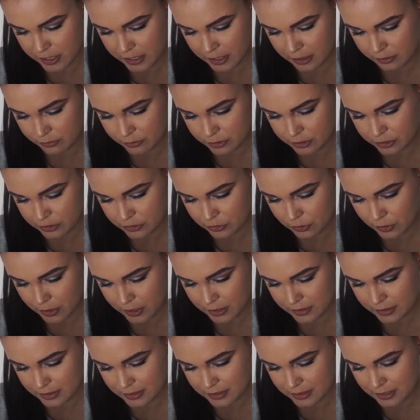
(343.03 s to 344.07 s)
and restore
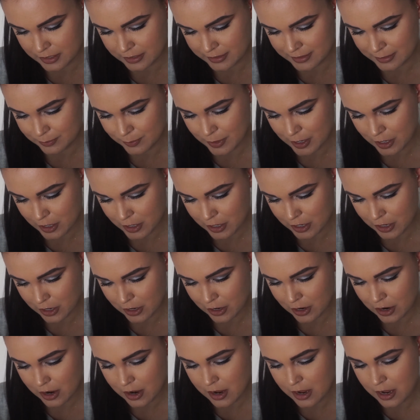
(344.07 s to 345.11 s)
the skin's
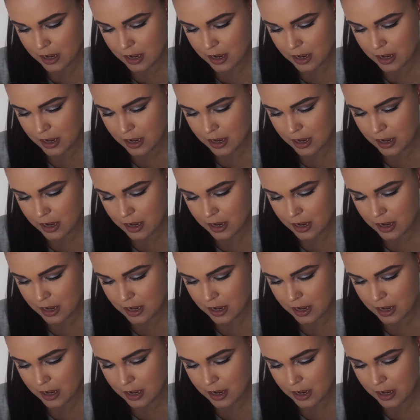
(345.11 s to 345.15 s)
barrier